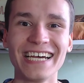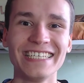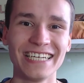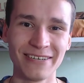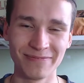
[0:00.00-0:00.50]

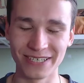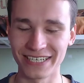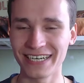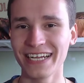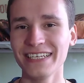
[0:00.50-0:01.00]
number
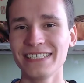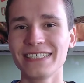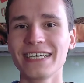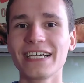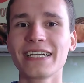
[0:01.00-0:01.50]
and
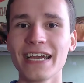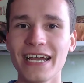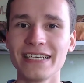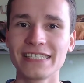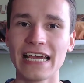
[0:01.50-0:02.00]
uh,
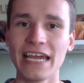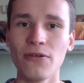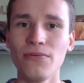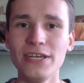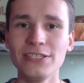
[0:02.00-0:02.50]
guys i
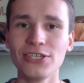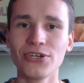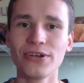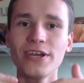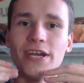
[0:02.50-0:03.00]
wish
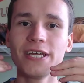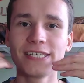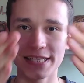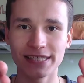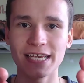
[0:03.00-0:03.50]
you
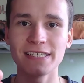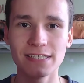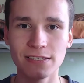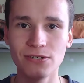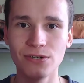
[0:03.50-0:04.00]
success
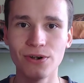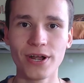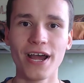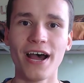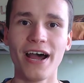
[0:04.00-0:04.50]
too
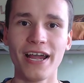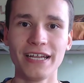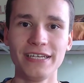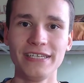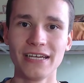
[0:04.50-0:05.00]
i
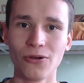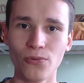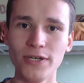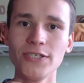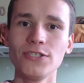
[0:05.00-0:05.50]
uh,
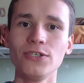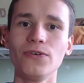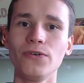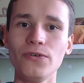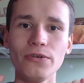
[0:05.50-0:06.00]
wish you
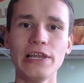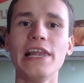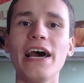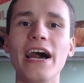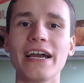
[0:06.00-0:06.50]
good
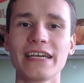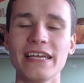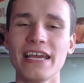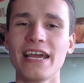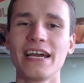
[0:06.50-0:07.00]
luck
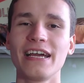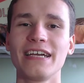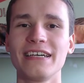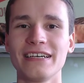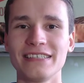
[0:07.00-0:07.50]

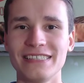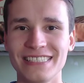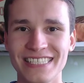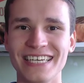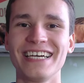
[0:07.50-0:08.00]

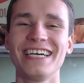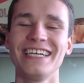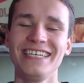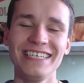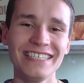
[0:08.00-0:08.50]
because uh, uh,
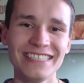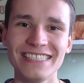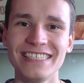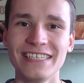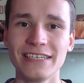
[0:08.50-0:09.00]

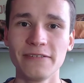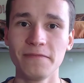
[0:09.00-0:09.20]
is uh,